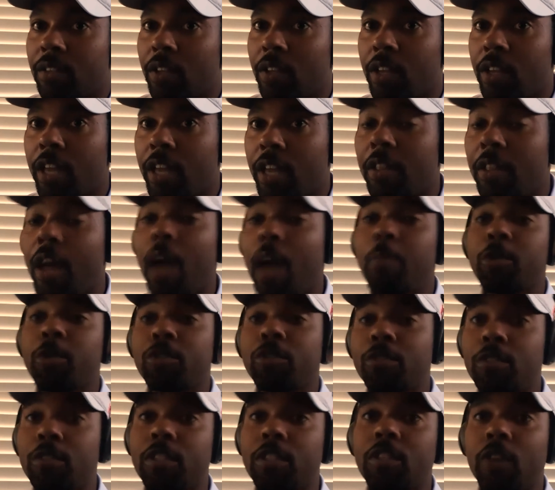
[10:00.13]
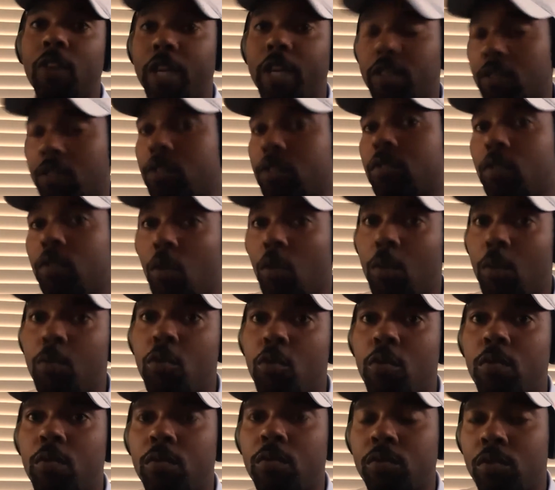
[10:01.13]
an opportunity like the
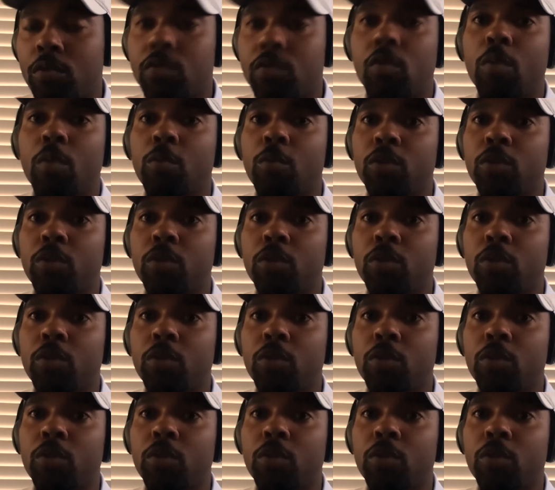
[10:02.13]
normal